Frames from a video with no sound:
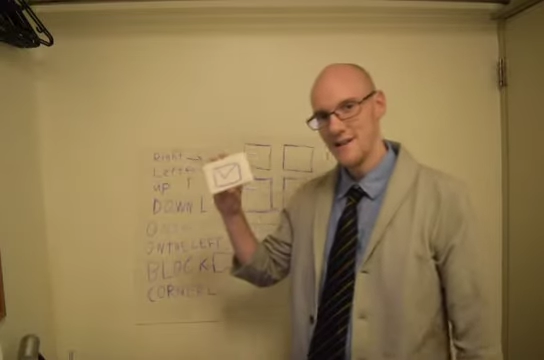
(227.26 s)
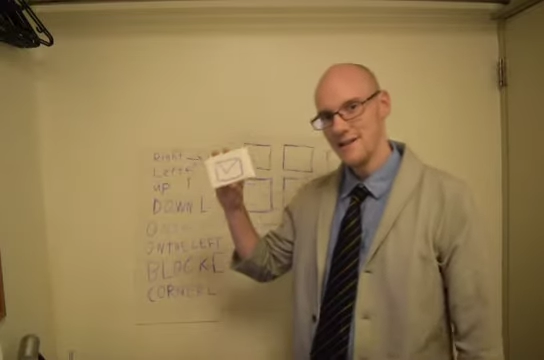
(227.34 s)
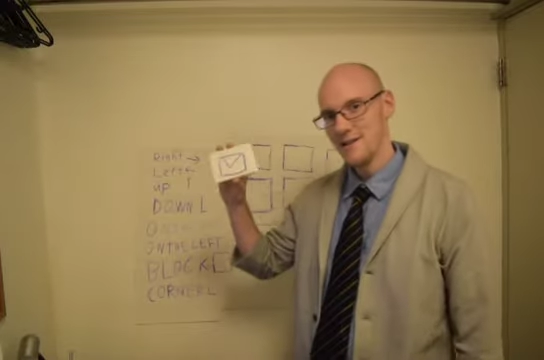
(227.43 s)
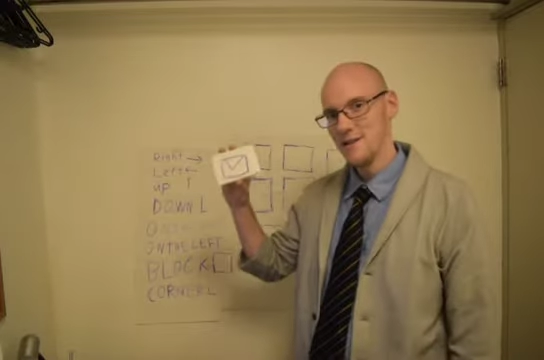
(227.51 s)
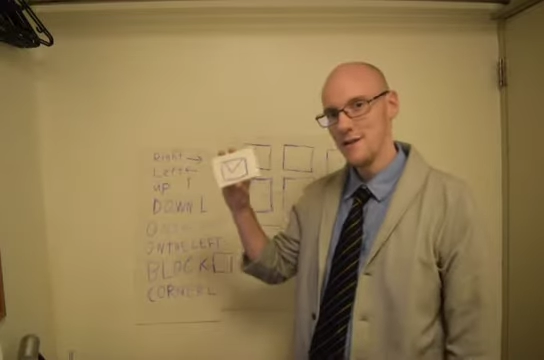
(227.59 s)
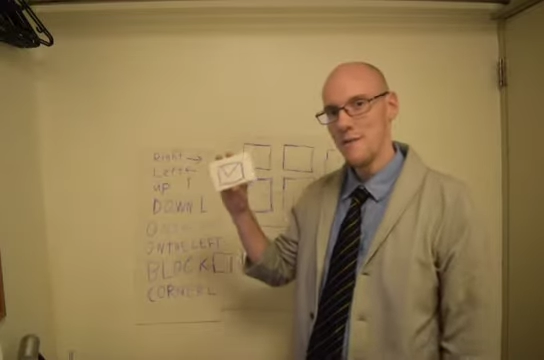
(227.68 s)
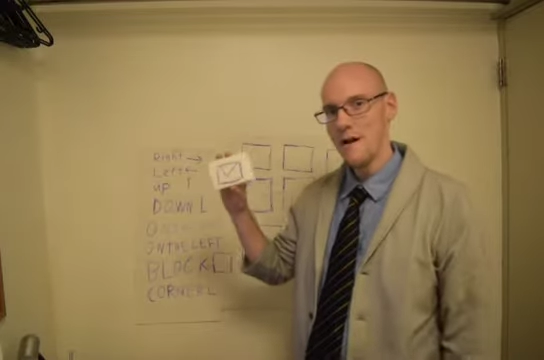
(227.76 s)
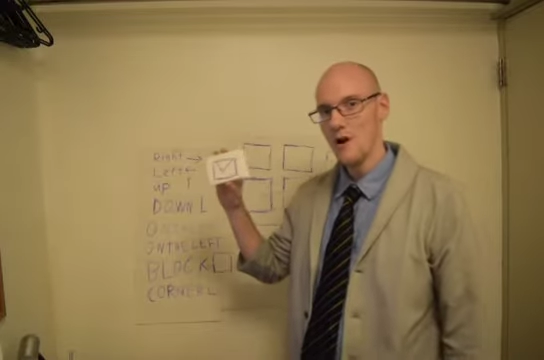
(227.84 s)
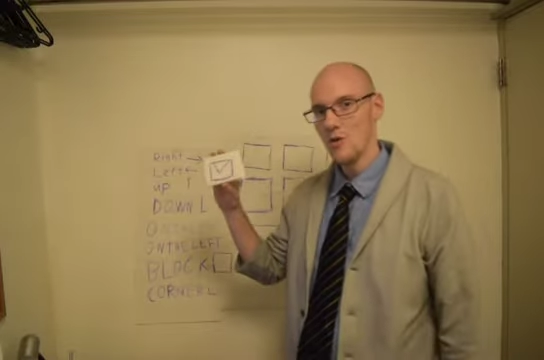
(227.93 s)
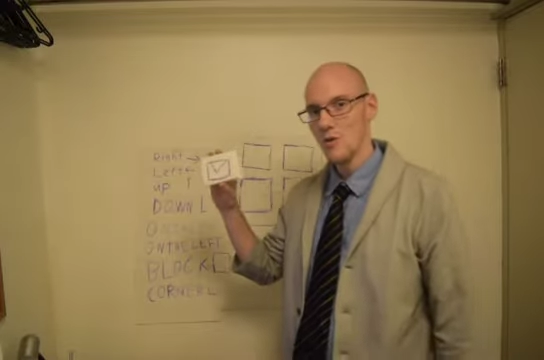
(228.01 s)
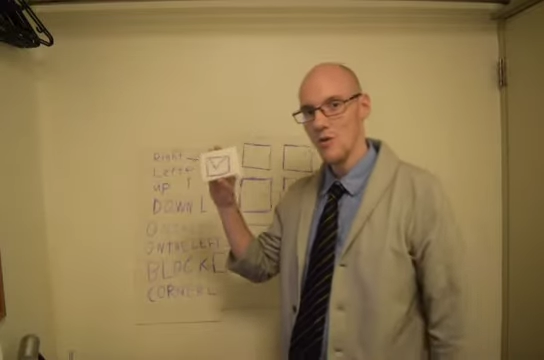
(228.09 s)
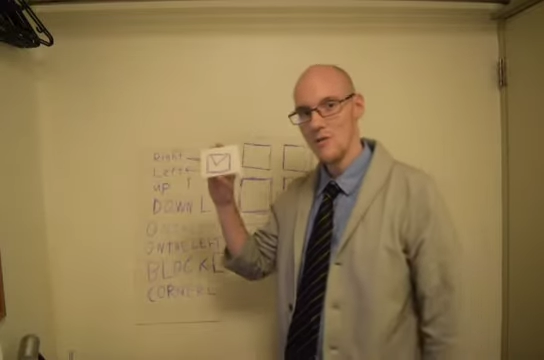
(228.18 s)
to the mail
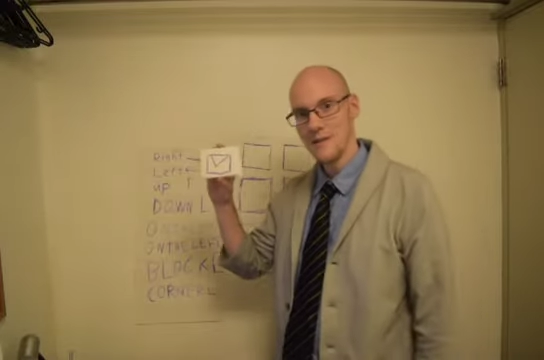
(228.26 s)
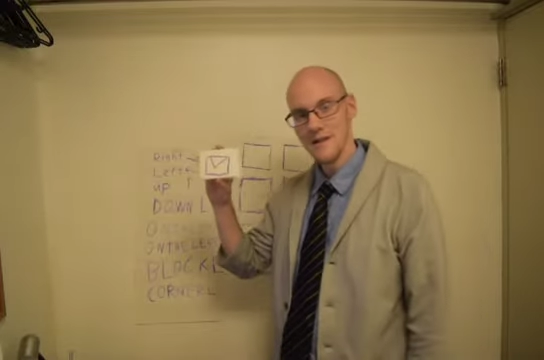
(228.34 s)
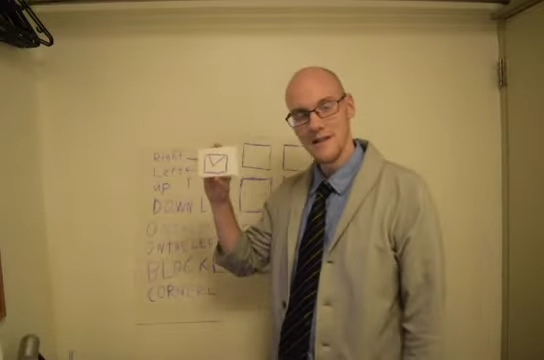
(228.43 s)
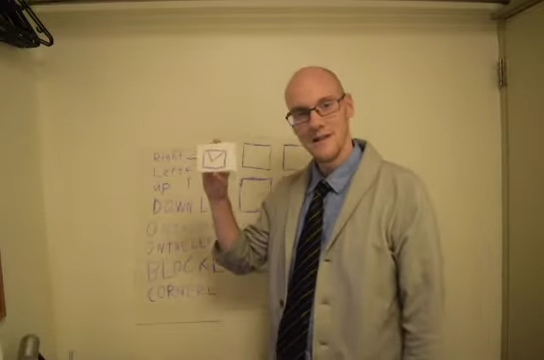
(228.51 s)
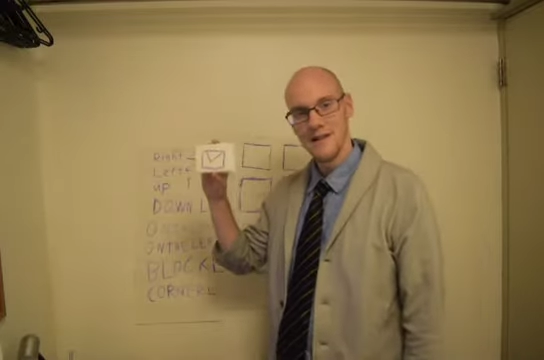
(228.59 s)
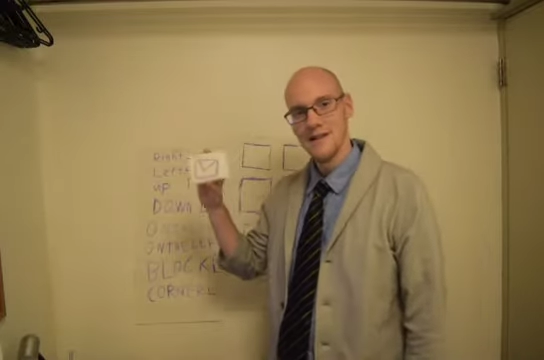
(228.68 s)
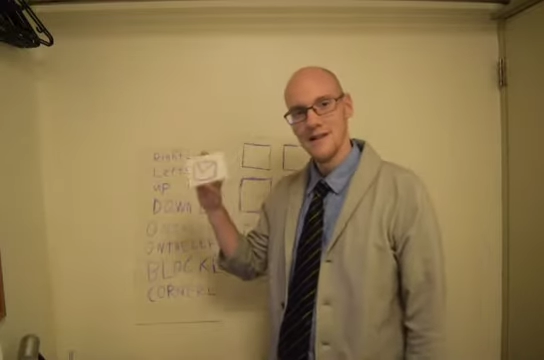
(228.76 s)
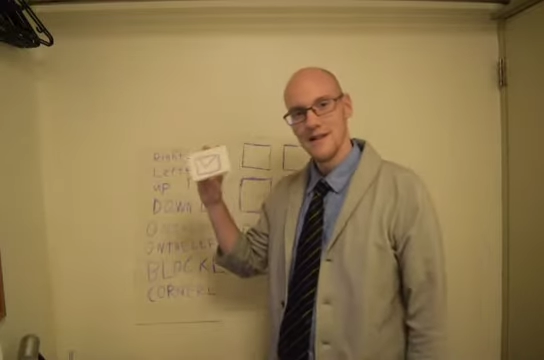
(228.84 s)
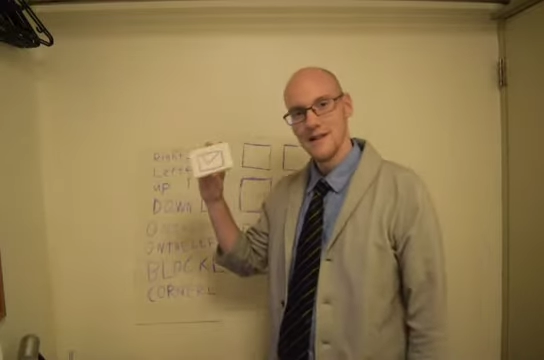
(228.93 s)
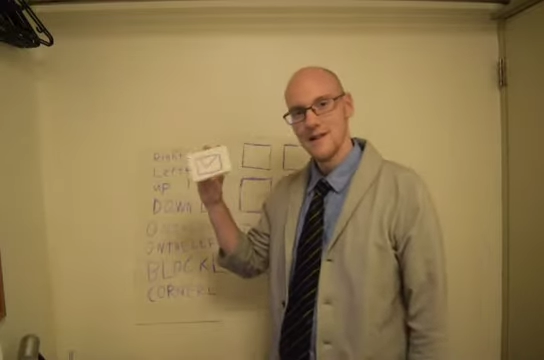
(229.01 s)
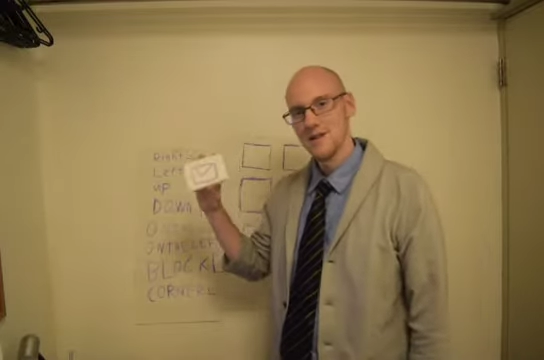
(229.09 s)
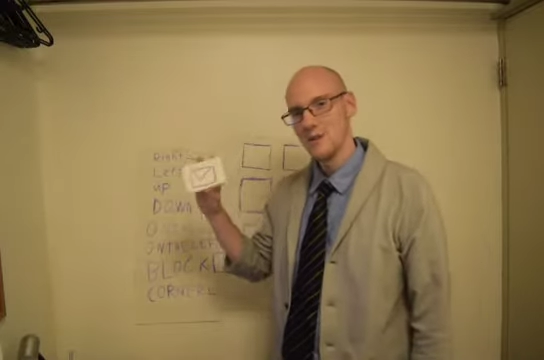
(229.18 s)
room
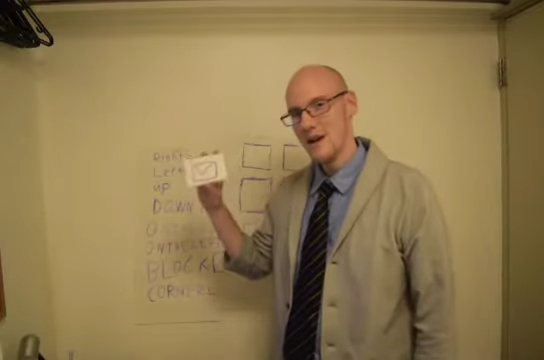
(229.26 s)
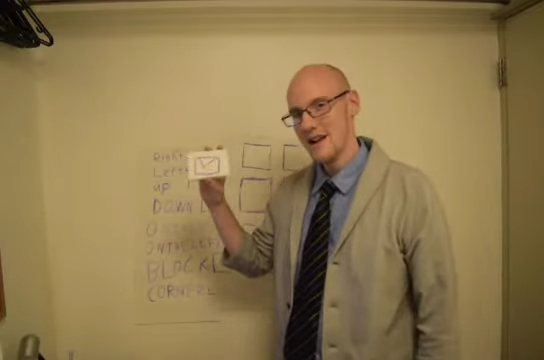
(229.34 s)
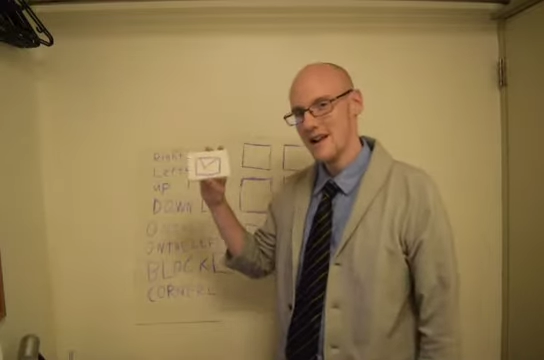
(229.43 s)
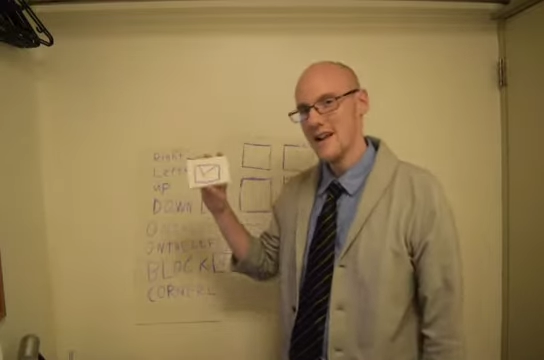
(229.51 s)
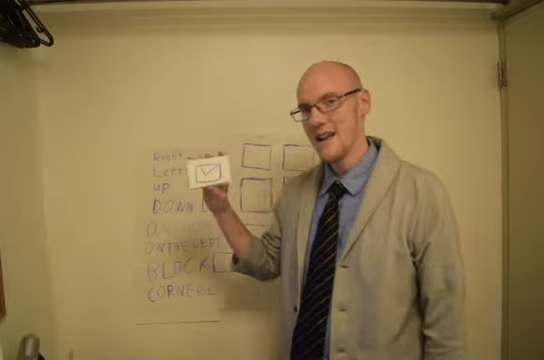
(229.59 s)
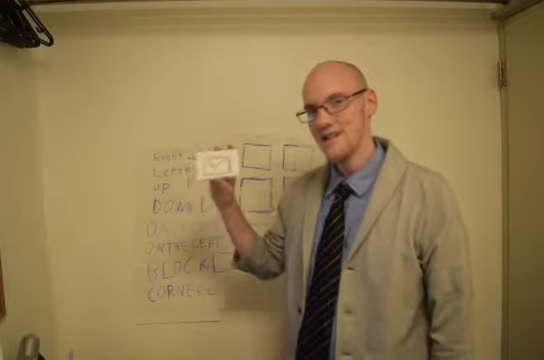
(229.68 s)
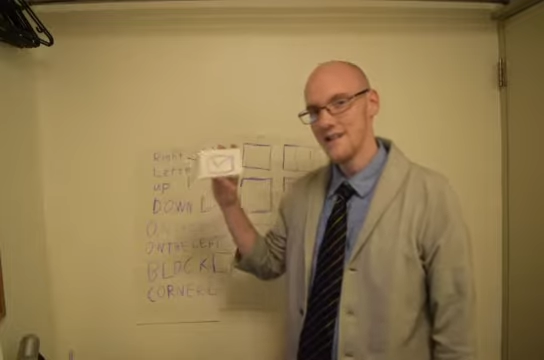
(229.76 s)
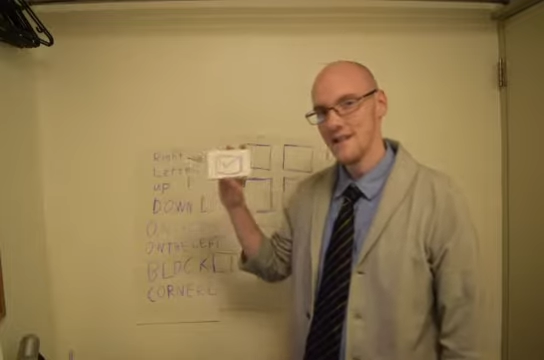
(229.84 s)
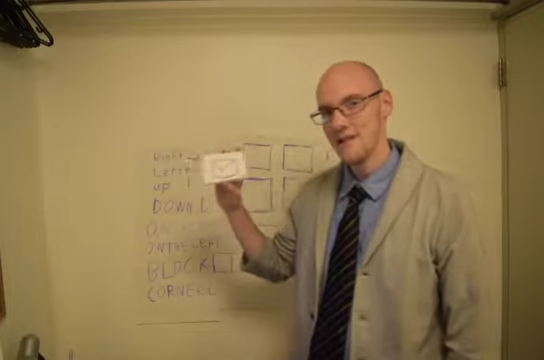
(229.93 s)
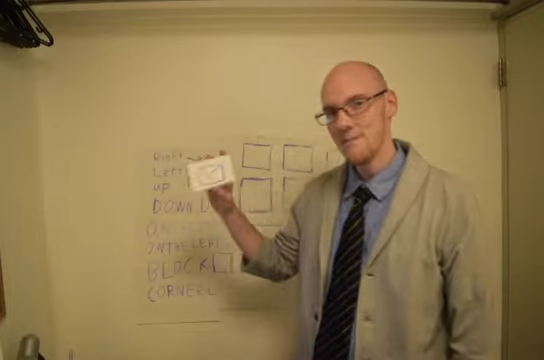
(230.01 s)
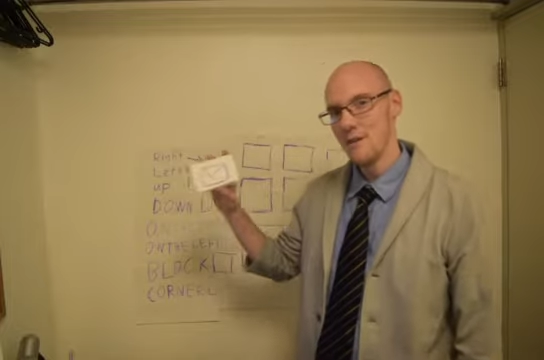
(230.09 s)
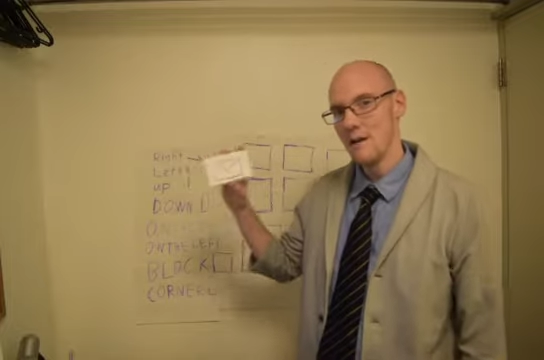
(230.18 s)
so I can get
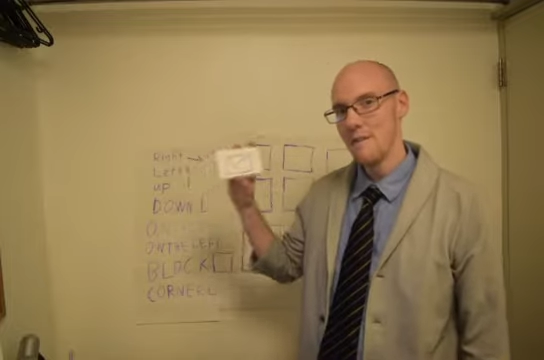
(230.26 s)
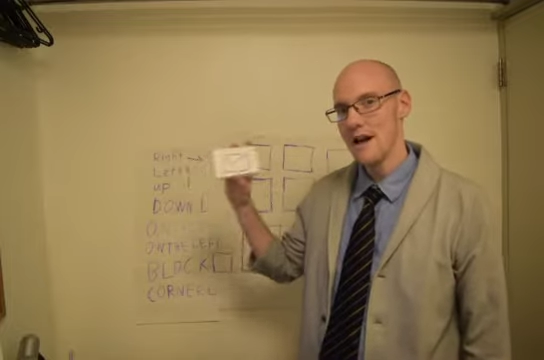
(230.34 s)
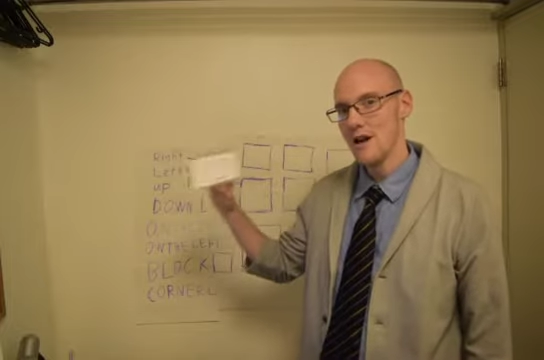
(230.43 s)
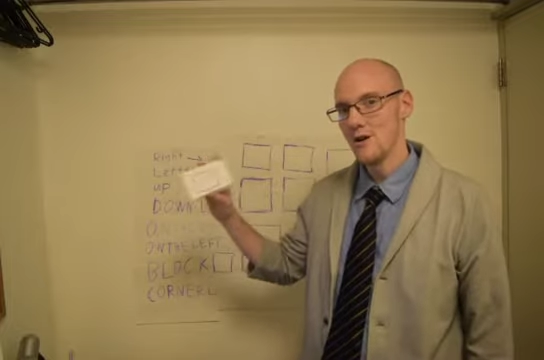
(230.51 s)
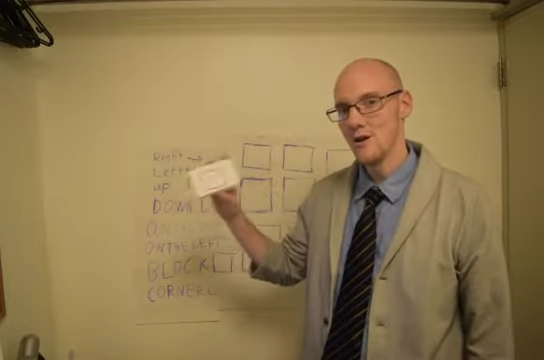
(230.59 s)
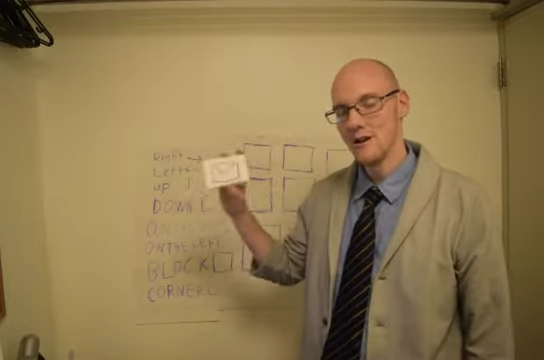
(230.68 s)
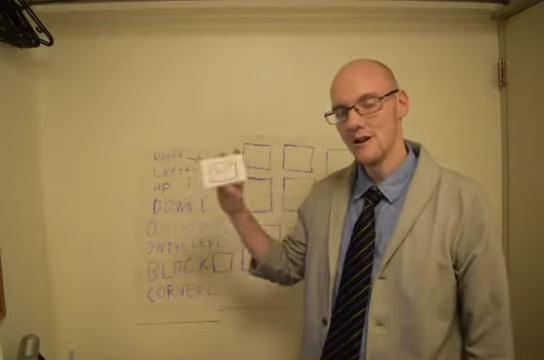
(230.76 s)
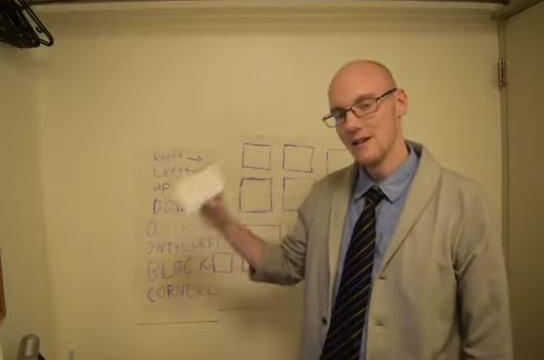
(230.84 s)
my mail.